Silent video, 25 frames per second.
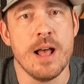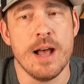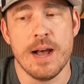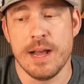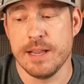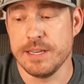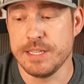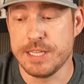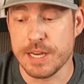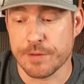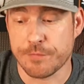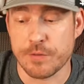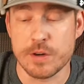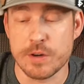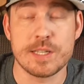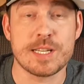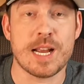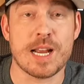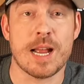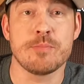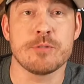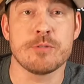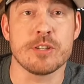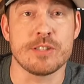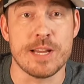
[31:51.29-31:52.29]
and different
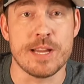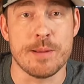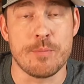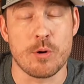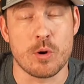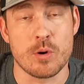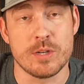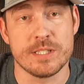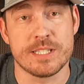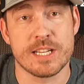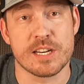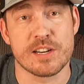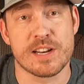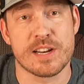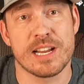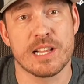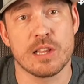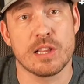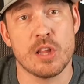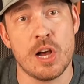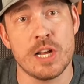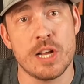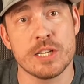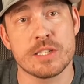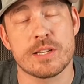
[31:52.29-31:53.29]
types of stablecoins that are
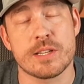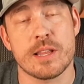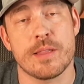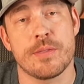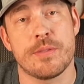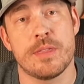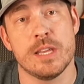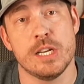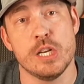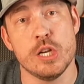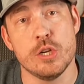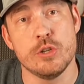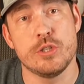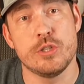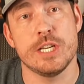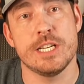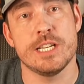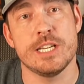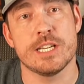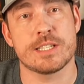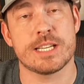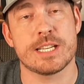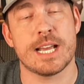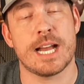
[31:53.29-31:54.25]
getting launched. The new Genius